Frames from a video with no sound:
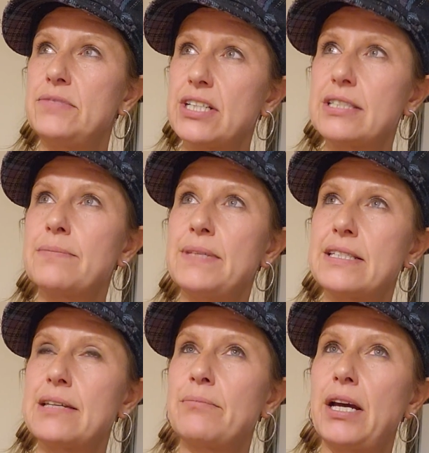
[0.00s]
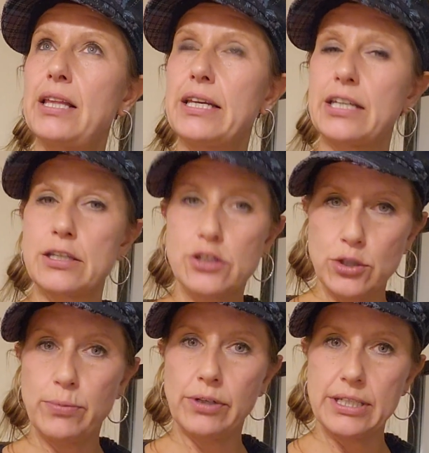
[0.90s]
just missing my like
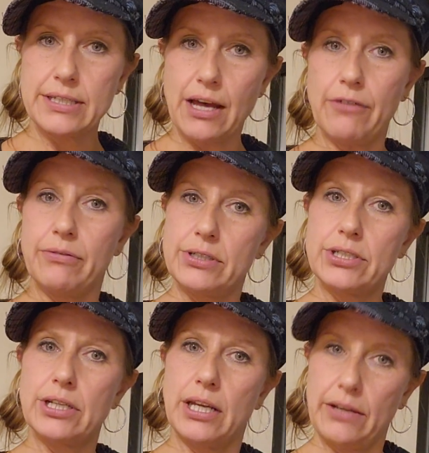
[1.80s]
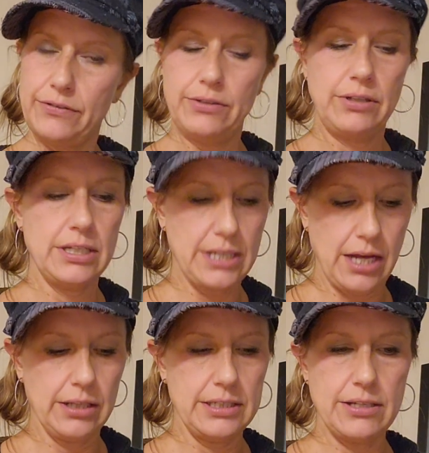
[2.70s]
exuberant self, which, if you can
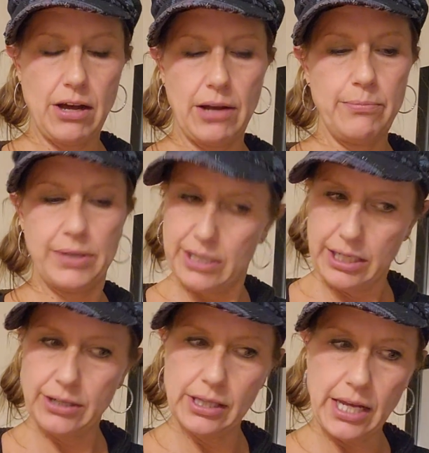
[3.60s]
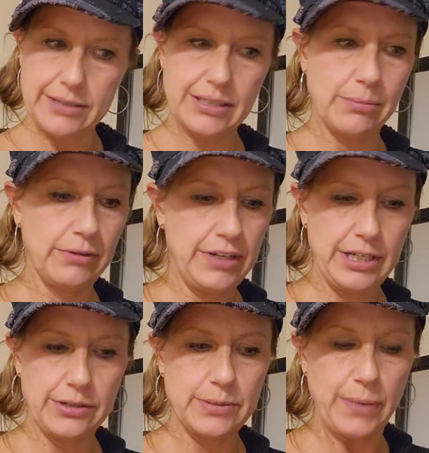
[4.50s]
tell, has not been here the last couple of
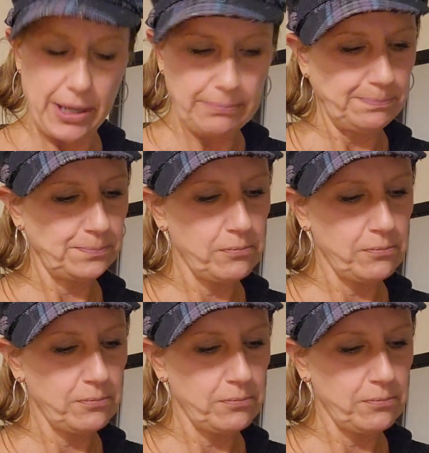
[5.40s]
videos. But